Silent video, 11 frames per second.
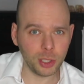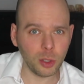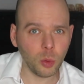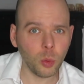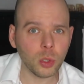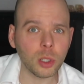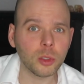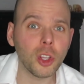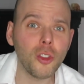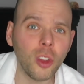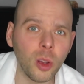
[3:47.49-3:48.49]
and also
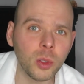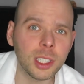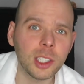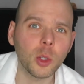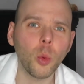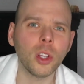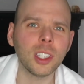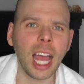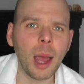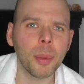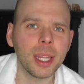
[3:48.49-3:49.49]
to notice what's
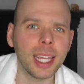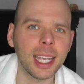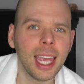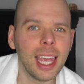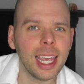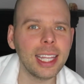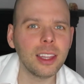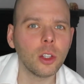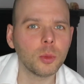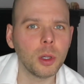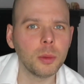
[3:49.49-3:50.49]
happening in
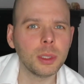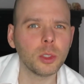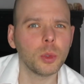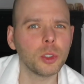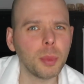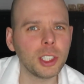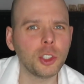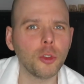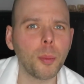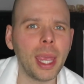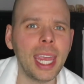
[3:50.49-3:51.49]
those moments, which makes you
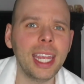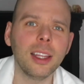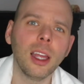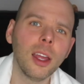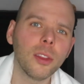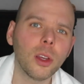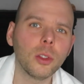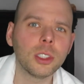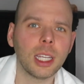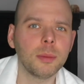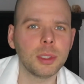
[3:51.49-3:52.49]
repeat those
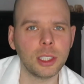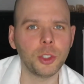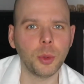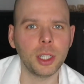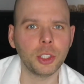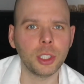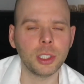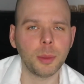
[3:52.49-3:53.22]
same situations.